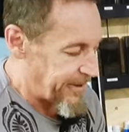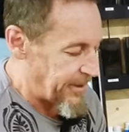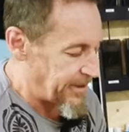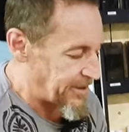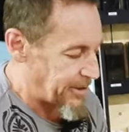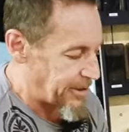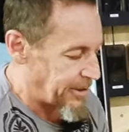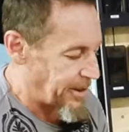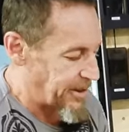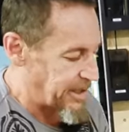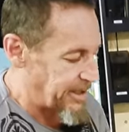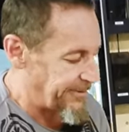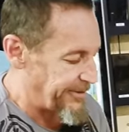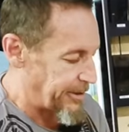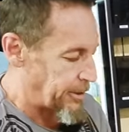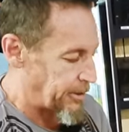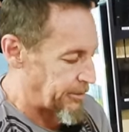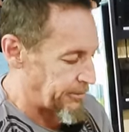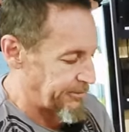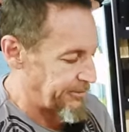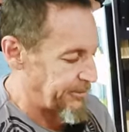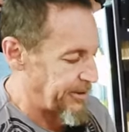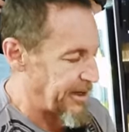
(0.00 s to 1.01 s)
these guys, if
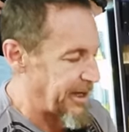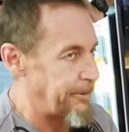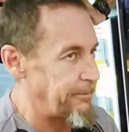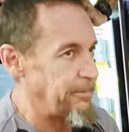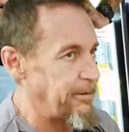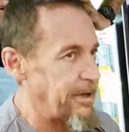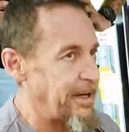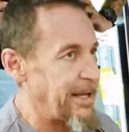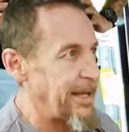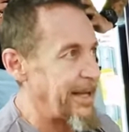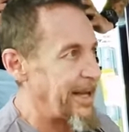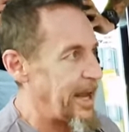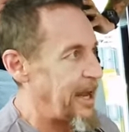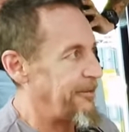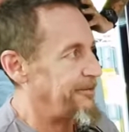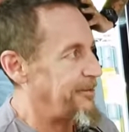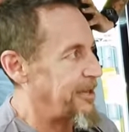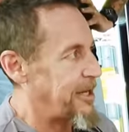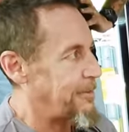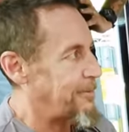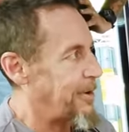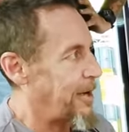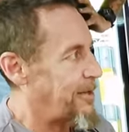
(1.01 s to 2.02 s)
you look really, really
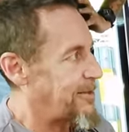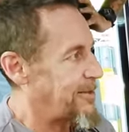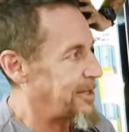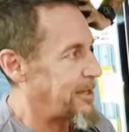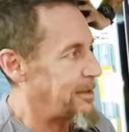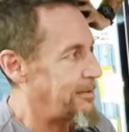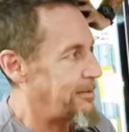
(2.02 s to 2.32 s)
carefully, you won't